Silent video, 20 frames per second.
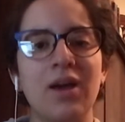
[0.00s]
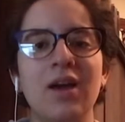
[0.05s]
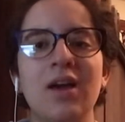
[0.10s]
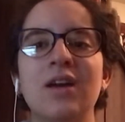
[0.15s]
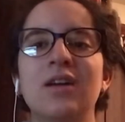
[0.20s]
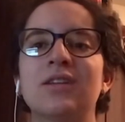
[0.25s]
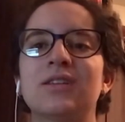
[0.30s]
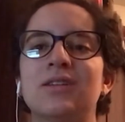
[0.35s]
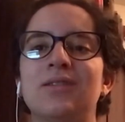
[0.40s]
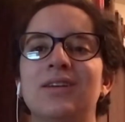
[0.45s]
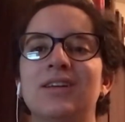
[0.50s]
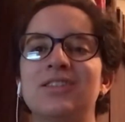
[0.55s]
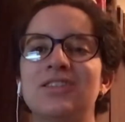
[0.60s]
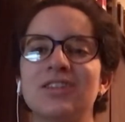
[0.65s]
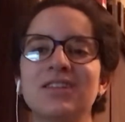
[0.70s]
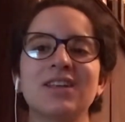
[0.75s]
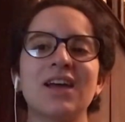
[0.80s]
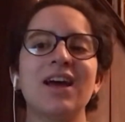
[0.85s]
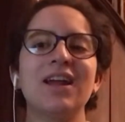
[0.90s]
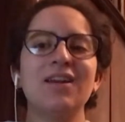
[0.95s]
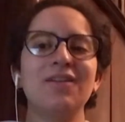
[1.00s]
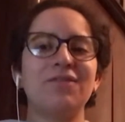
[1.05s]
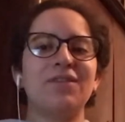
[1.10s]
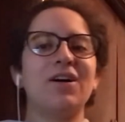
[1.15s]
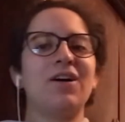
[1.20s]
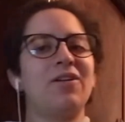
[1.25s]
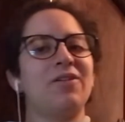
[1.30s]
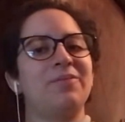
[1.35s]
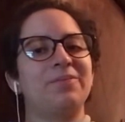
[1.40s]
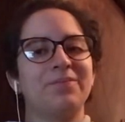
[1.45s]
So it just kind of felt
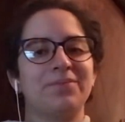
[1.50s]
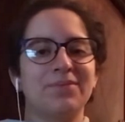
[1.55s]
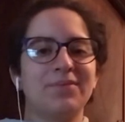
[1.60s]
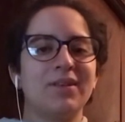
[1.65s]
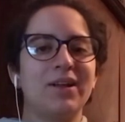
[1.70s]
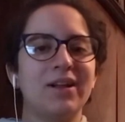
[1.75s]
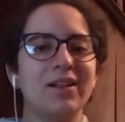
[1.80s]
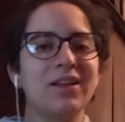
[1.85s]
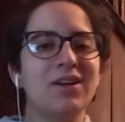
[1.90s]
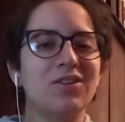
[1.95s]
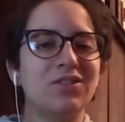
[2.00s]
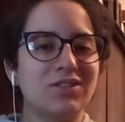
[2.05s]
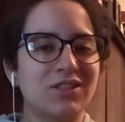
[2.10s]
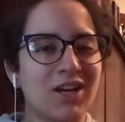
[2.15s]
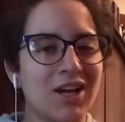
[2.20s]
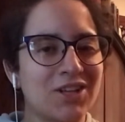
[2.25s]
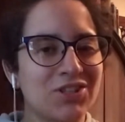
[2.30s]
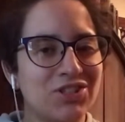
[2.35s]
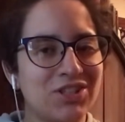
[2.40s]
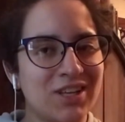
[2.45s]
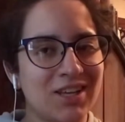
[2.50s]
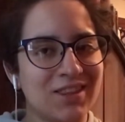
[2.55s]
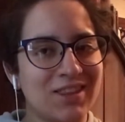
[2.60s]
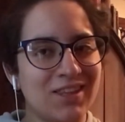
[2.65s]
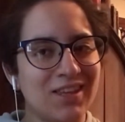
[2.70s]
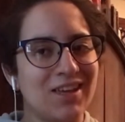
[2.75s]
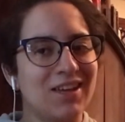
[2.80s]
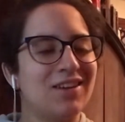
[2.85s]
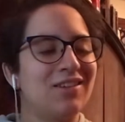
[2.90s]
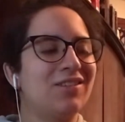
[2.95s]
a little dodgy at the
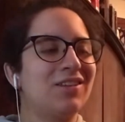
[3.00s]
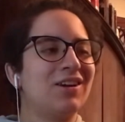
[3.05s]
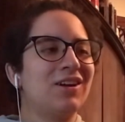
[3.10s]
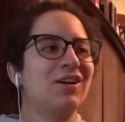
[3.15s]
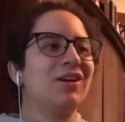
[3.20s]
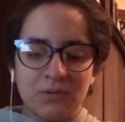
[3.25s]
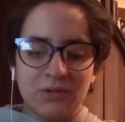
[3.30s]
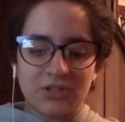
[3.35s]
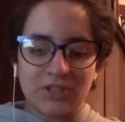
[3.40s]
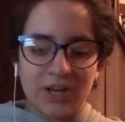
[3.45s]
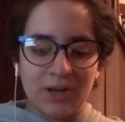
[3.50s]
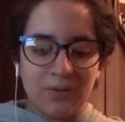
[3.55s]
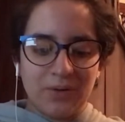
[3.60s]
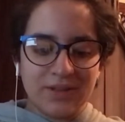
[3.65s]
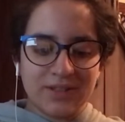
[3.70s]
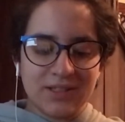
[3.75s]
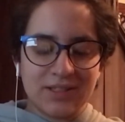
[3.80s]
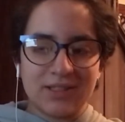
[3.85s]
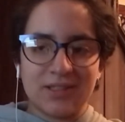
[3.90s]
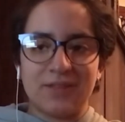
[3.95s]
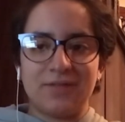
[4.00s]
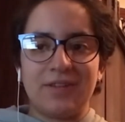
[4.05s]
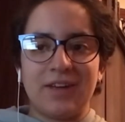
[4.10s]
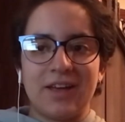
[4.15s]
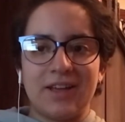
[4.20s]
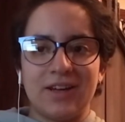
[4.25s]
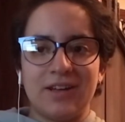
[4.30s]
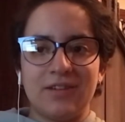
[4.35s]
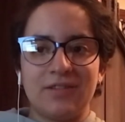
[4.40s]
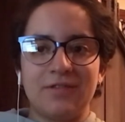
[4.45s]
end there, which I wasn't a fan
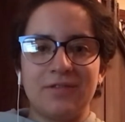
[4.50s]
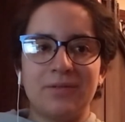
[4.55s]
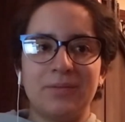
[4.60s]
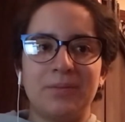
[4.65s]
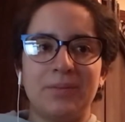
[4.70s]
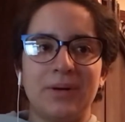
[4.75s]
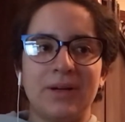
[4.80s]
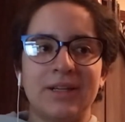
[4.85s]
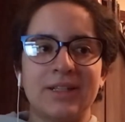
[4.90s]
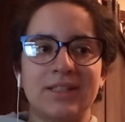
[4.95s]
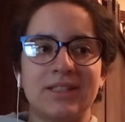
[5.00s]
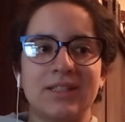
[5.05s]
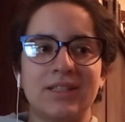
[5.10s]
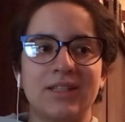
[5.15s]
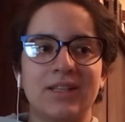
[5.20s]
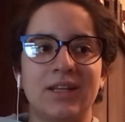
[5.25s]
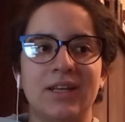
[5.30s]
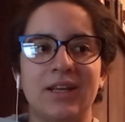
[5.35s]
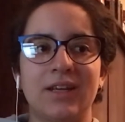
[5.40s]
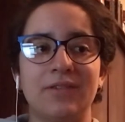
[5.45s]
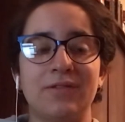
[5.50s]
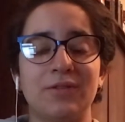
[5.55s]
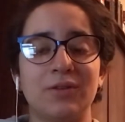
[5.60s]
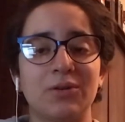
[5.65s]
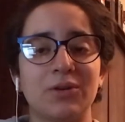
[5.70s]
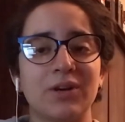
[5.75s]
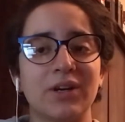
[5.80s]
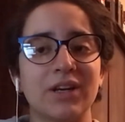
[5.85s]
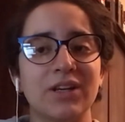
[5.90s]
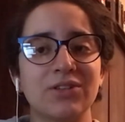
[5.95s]
of. But if you're
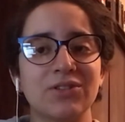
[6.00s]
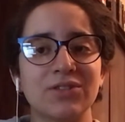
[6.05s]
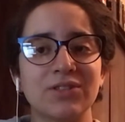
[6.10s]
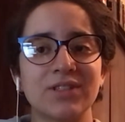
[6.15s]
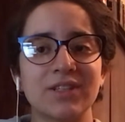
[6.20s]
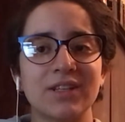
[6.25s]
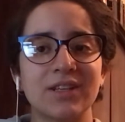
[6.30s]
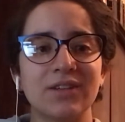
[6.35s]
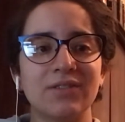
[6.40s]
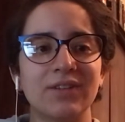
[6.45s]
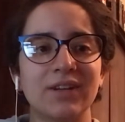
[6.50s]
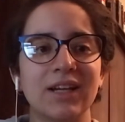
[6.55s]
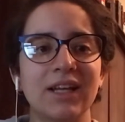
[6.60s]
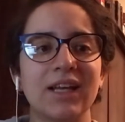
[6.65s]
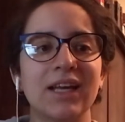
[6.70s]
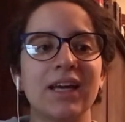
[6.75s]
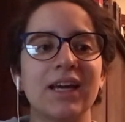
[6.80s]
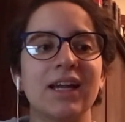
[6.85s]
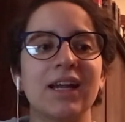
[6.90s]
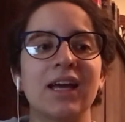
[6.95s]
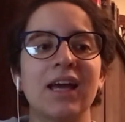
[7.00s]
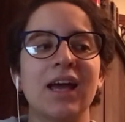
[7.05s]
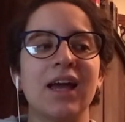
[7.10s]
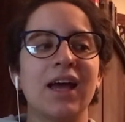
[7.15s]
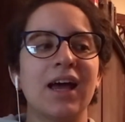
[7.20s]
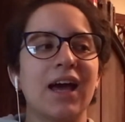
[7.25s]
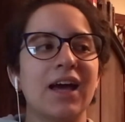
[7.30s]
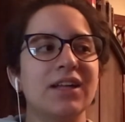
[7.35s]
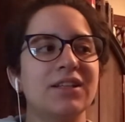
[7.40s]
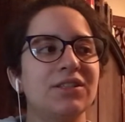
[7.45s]
interested in reading it,
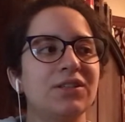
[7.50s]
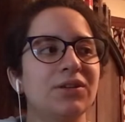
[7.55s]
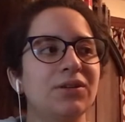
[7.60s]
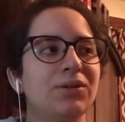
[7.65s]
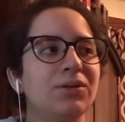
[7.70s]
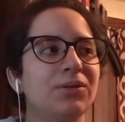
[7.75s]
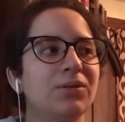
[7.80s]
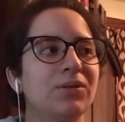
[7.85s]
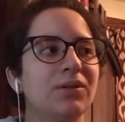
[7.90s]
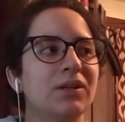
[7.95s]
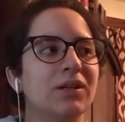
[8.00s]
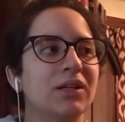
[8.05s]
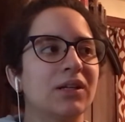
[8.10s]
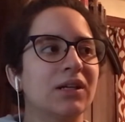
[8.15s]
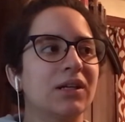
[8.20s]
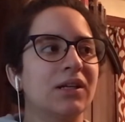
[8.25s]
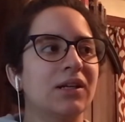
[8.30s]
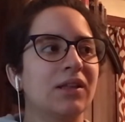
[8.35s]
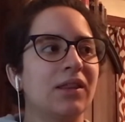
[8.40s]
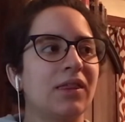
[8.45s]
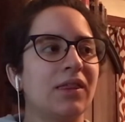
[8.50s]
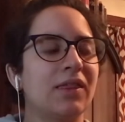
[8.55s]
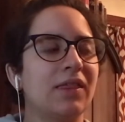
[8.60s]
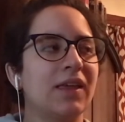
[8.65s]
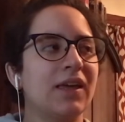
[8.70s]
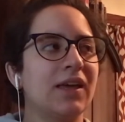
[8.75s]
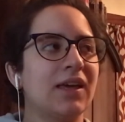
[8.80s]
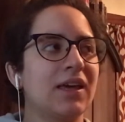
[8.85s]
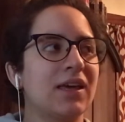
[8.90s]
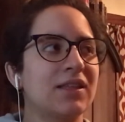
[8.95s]
I do
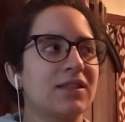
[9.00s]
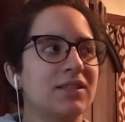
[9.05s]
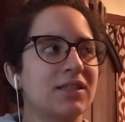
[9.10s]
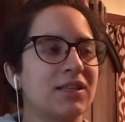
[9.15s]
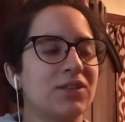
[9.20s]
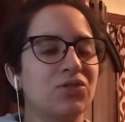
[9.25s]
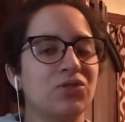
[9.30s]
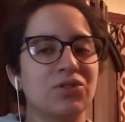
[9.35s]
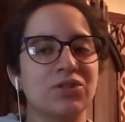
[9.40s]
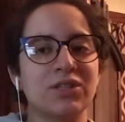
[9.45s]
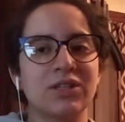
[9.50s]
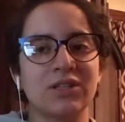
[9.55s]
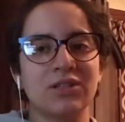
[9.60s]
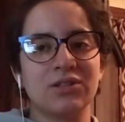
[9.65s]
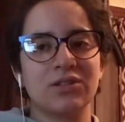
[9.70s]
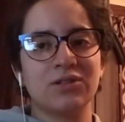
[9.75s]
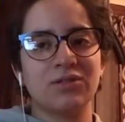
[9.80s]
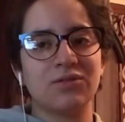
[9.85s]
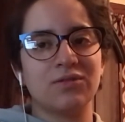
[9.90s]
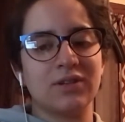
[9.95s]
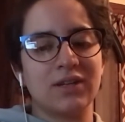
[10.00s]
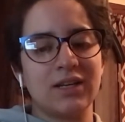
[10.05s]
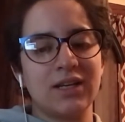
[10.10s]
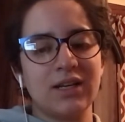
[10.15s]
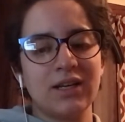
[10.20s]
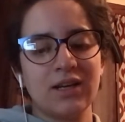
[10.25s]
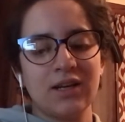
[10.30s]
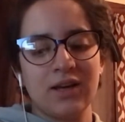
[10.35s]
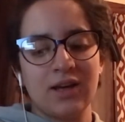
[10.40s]
think it's interesting to read.